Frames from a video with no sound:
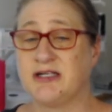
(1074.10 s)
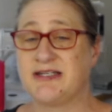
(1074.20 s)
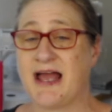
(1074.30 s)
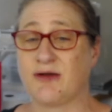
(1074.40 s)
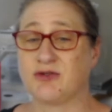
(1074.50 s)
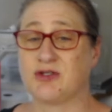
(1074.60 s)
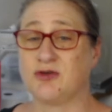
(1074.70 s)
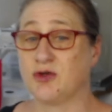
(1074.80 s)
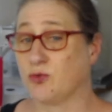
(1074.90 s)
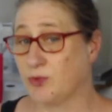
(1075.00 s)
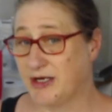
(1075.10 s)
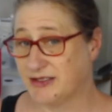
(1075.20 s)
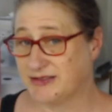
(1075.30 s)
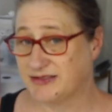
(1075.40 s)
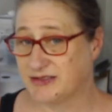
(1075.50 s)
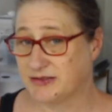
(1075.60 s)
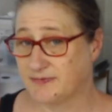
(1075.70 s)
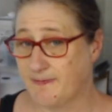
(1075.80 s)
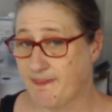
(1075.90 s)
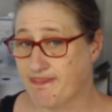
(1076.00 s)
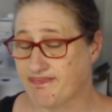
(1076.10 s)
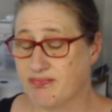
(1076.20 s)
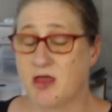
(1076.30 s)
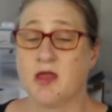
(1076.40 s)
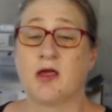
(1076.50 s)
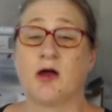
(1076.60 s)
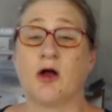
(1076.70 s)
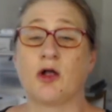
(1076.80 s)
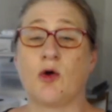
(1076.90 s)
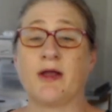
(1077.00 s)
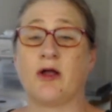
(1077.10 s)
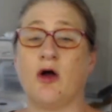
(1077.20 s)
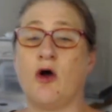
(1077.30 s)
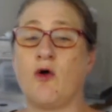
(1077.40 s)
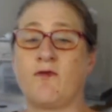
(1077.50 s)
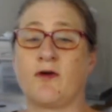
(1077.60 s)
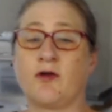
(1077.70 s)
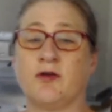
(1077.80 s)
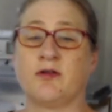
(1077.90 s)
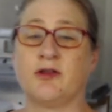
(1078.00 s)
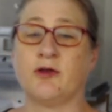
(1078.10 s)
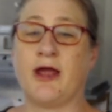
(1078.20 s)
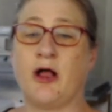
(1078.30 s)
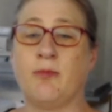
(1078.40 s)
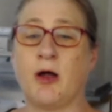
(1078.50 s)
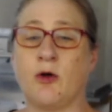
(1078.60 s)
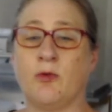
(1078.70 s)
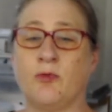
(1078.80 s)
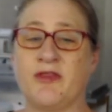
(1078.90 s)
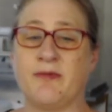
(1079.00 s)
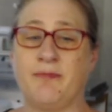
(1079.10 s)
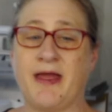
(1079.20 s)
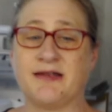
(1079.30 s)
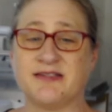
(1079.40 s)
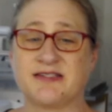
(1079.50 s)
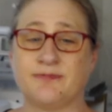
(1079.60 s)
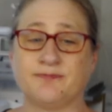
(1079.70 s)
down to your wrist, going over your elbow with it bent.